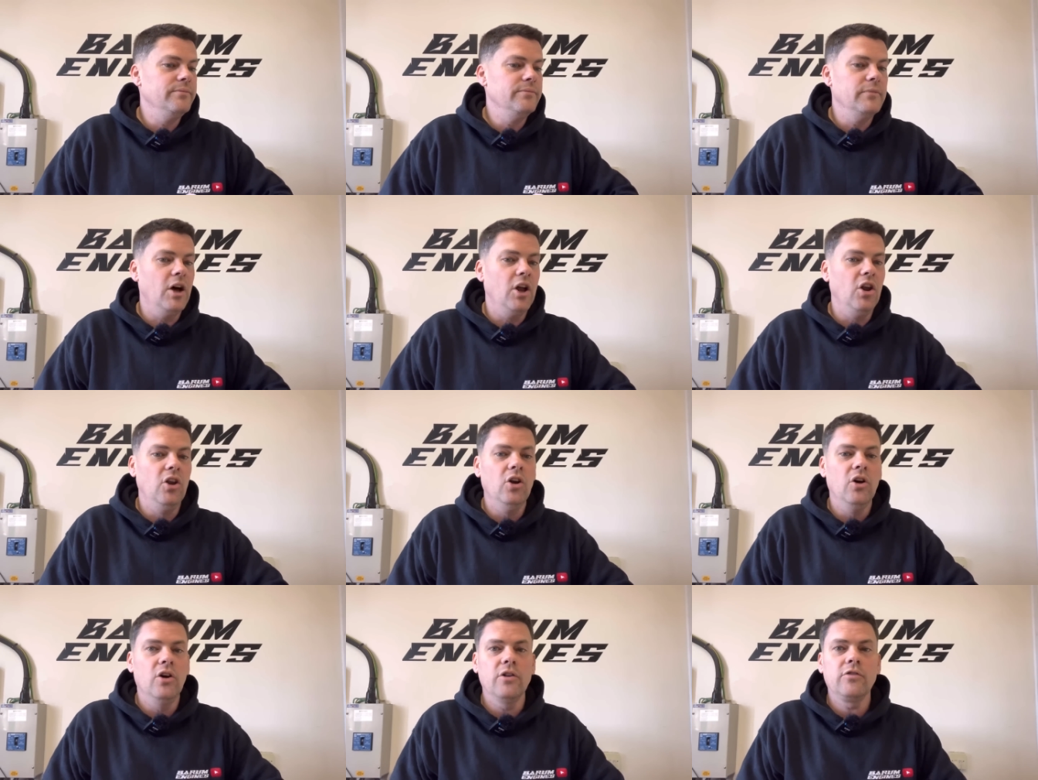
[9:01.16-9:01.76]
a
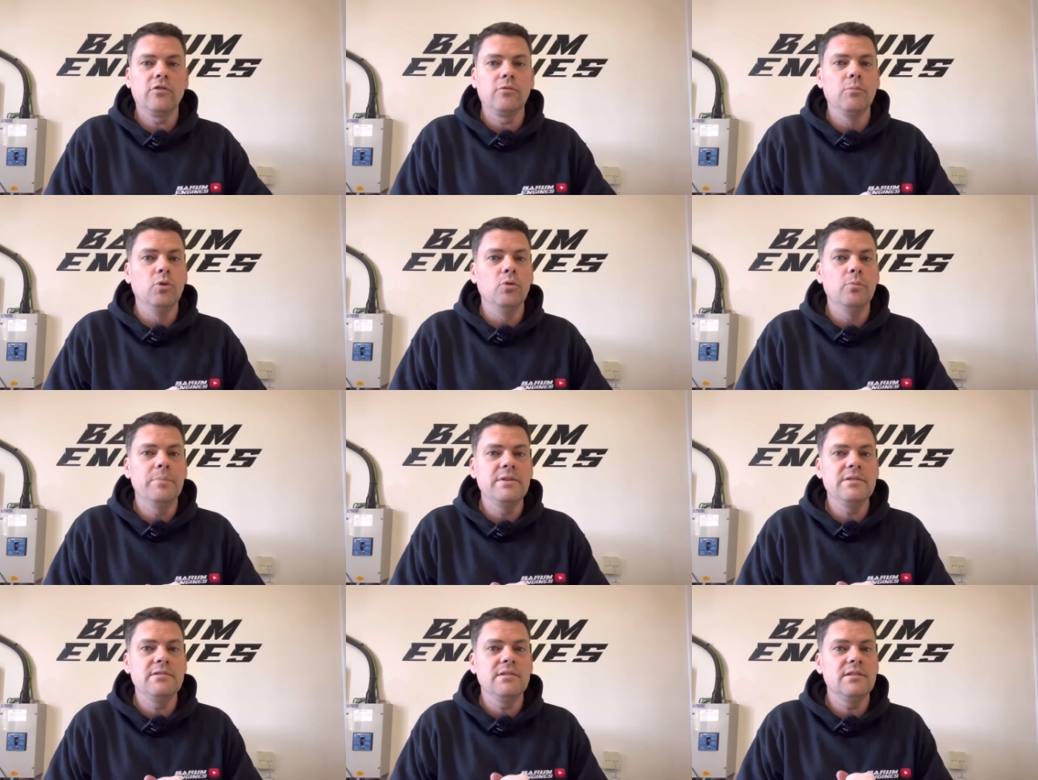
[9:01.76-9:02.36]
lot of small
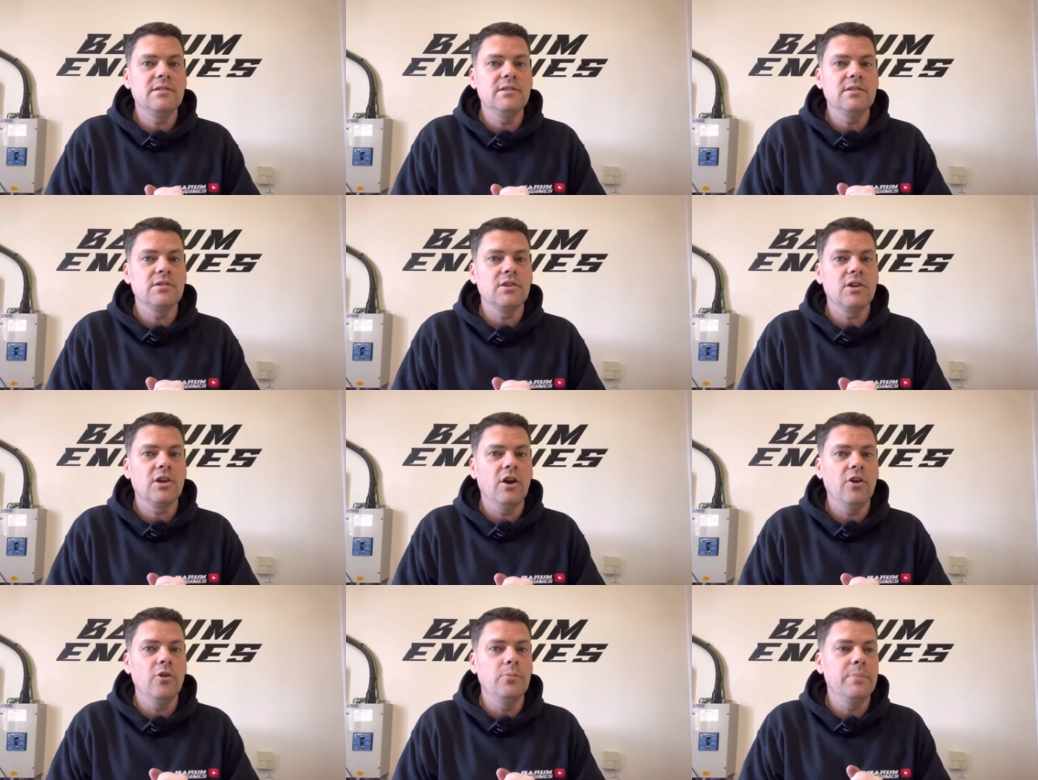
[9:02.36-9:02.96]
businesses are
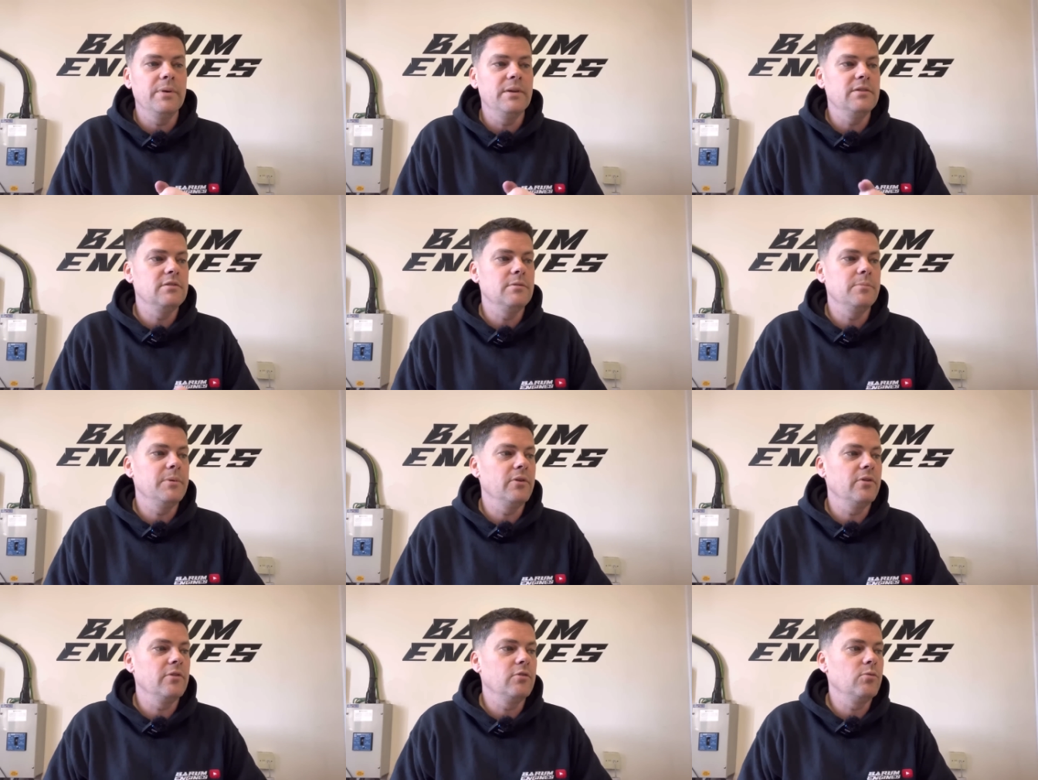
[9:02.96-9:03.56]
coping, to
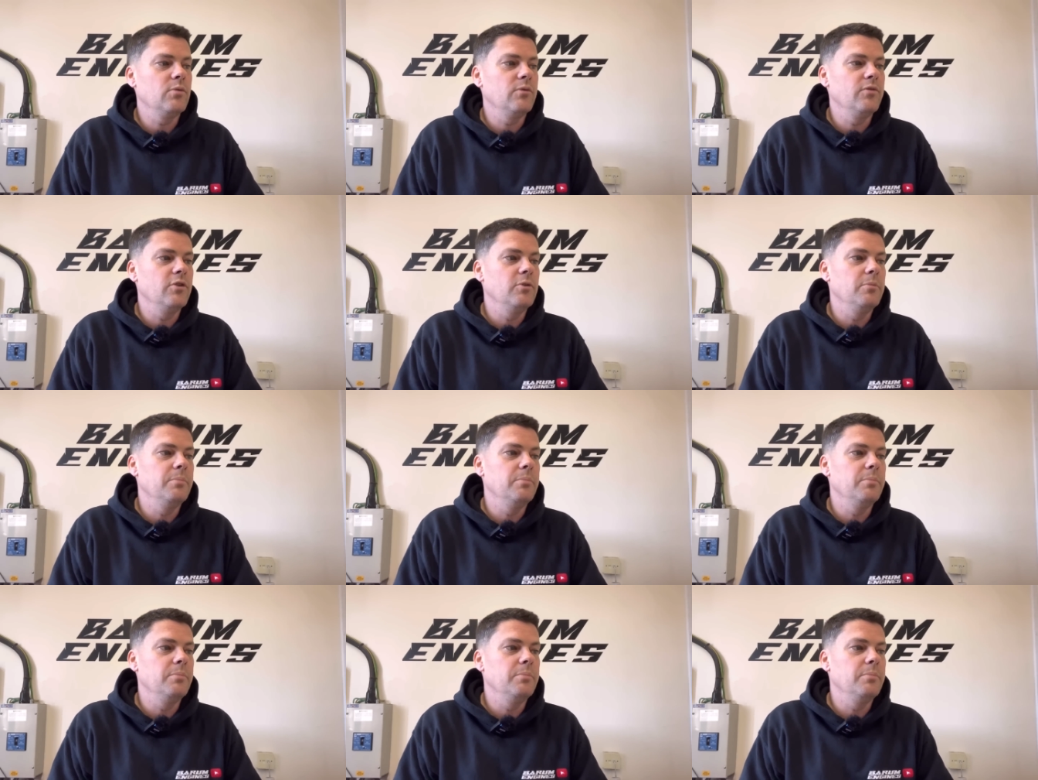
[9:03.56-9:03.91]
be honest with you.